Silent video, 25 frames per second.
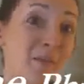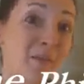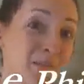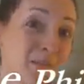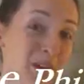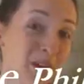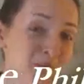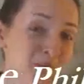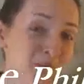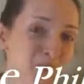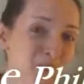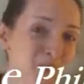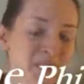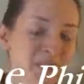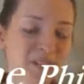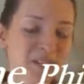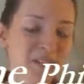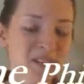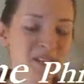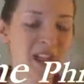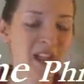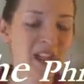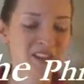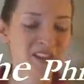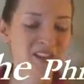My
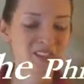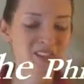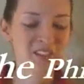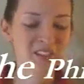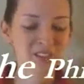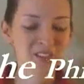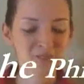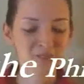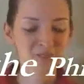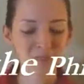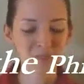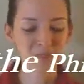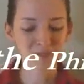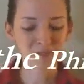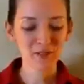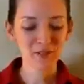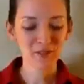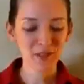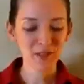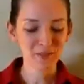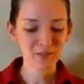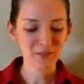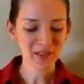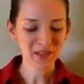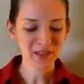father actually is from the
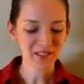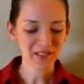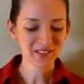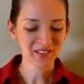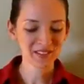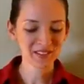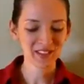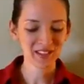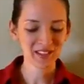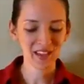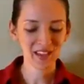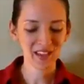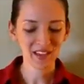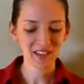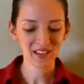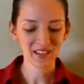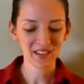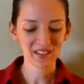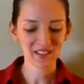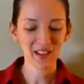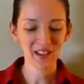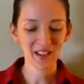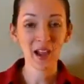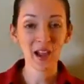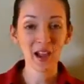Philippines,
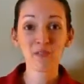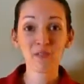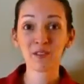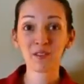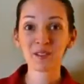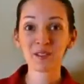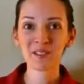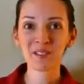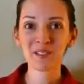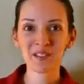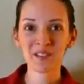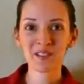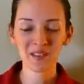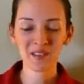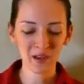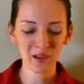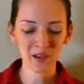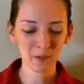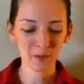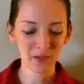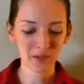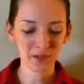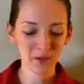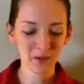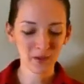and I visited
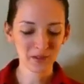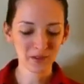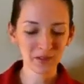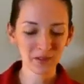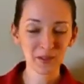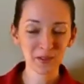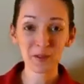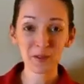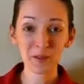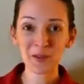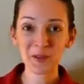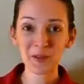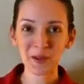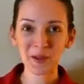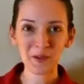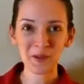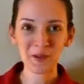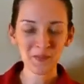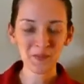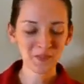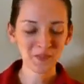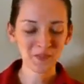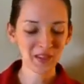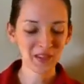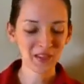there when I was a little
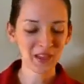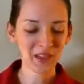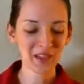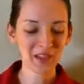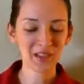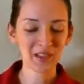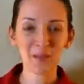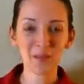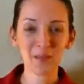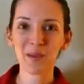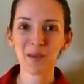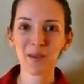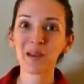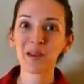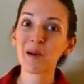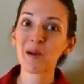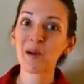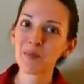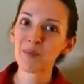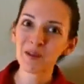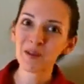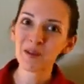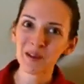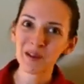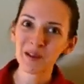girl, and I met
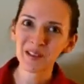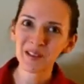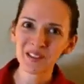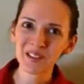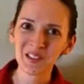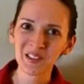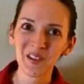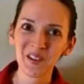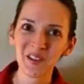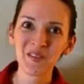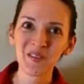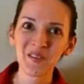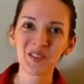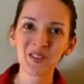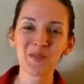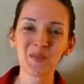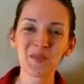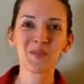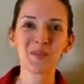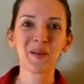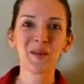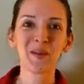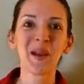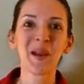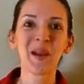all my relatives,
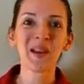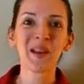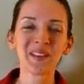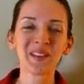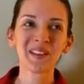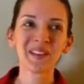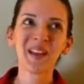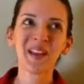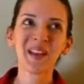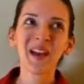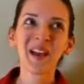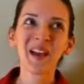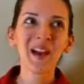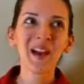but